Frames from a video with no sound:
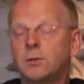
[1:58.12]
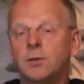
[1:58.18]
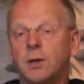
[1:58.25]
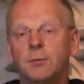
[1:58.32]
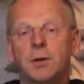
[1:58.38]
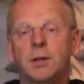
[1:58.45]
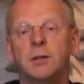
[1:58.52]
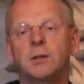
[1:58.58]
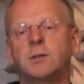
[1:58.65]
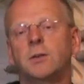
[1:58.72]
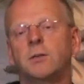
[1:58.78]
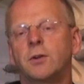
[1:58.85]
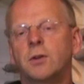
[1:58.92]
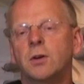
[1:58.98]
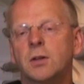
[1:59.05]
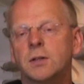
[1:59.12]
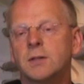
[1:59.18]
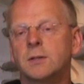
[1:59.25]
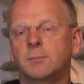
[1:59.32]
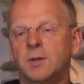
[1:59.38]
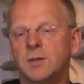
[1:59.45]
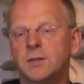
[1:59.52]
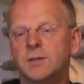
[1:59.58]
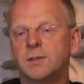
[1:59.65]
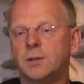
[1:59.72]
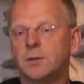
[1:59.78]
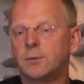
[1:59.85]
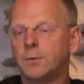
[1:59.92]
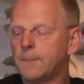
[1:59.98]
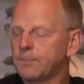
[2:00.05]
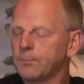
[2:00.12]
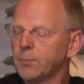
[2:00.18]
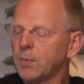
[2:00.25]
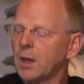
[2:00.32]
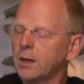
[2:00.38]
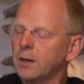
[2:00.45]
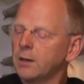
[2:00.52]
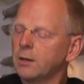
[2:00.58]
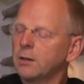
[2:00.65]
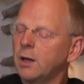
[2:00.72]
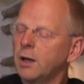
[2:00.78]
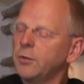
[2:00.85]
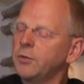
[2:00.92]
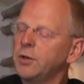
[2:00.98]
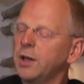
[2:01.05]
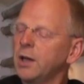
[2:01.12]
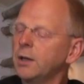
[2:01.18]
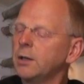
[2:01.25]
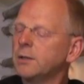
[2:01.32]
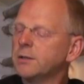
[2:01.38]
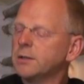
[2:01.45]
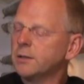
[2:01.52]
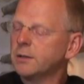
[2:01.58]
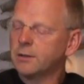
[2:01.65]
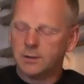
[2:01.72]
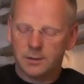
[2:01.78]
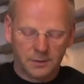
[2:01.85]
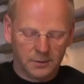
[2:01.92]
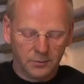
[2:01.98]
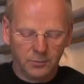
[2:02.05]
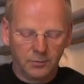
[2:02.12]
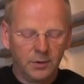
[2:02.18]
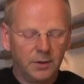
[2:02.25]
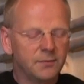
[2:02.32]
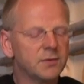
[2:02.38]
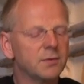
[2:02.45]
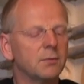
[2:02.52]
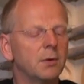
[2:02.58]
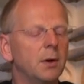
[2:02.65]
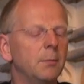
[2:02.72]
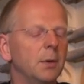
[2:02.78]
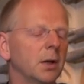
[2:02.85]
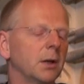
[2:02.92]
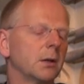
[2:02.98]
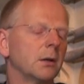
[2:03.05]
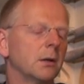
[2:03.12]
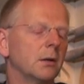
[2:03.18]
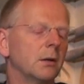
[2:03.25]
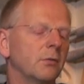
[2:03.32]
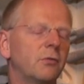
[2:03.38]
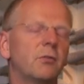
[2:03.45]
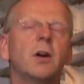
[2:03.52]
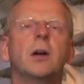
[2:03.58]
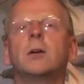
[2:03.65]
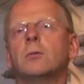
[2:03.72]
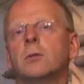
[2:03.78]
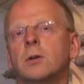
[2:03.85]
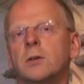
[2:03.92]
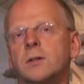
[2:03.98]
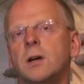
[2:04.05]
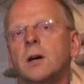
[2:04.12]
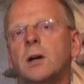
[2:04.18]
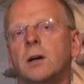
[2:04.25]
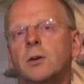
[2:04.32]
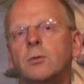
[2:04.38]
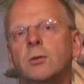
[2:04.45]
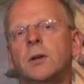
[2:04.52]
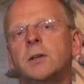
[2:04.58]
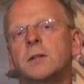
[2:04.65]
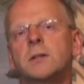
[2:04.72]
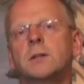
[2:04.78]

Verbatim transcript: directly to the customers. So uh, at the end, uh, reef ceramic uh, frag rocks are a great